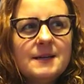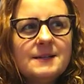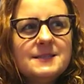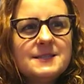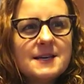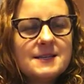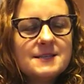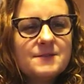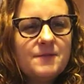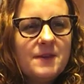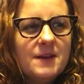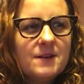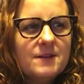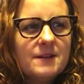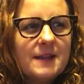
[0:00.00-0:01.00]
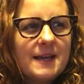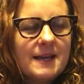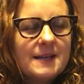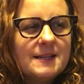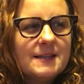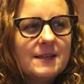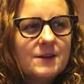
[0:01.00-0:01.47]
It does feel
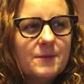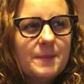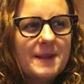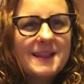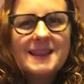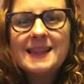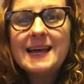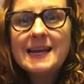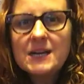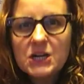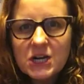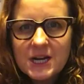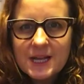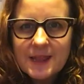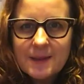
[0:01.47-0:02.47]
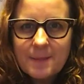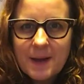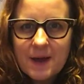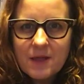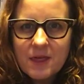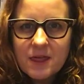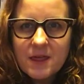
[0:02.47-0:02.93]
like a little bit lighter in the
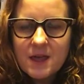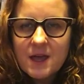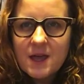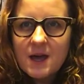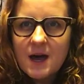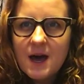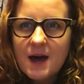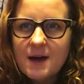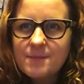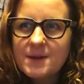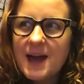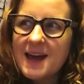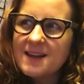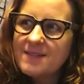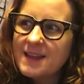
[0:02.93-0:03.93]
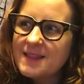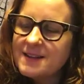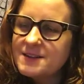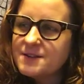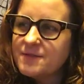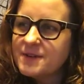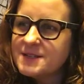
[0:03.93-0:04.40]
mouth, kind of like the
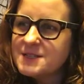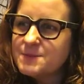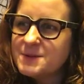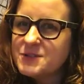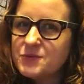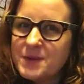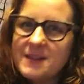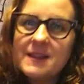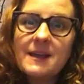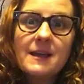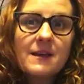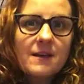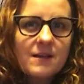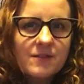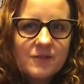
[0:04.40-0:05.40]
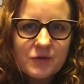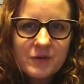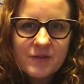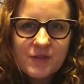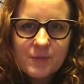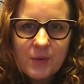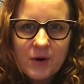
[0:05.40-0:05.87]
difference between like a
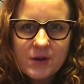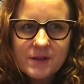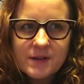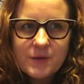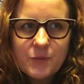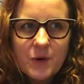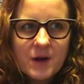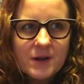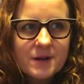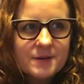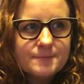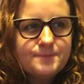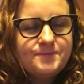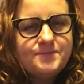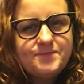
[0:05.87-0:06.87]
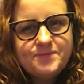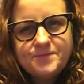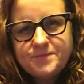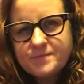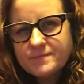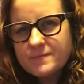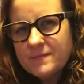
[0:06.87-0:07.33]
sort of sparkling water
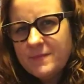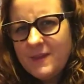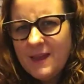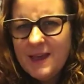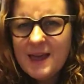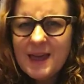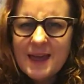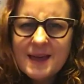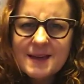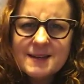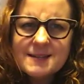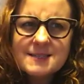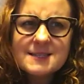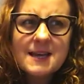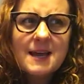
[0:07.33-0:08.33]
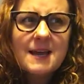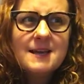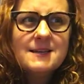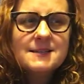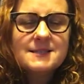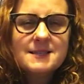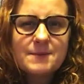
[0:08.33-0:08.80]
and
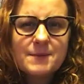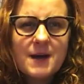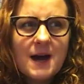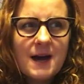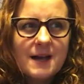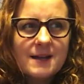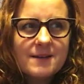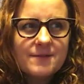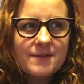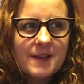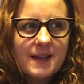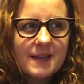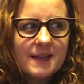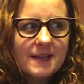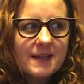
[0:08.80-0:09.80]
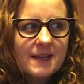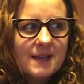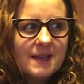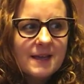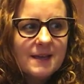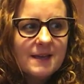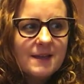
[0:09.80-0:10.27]
some kind of like,
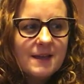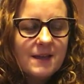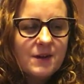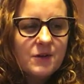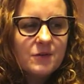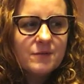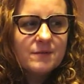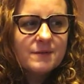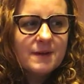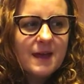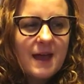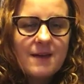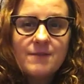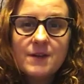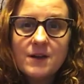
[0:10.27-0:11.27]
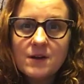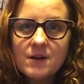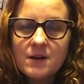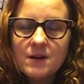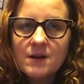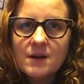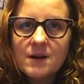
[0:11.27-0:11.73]

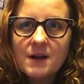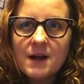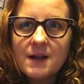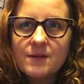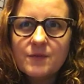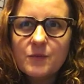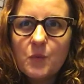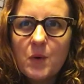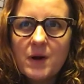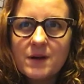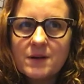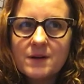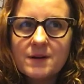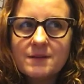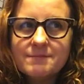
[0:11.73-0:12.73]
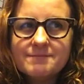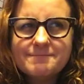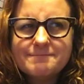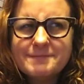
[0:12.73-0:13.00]
heavier kind of water.